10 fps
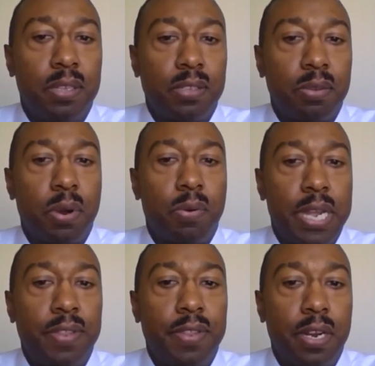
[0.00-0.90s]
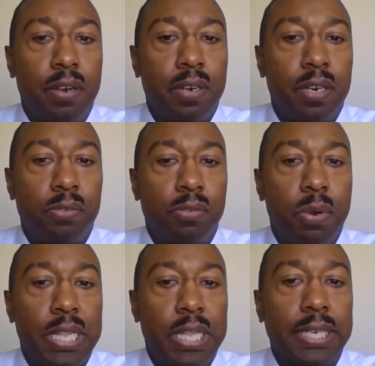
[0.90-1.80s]
somewhere around there is
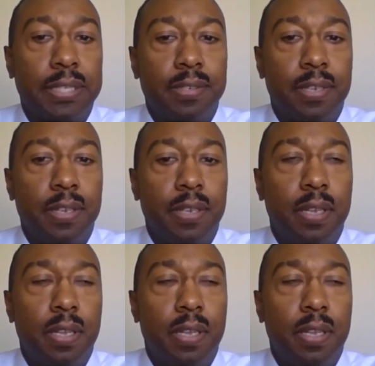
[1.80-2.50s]
what we like to see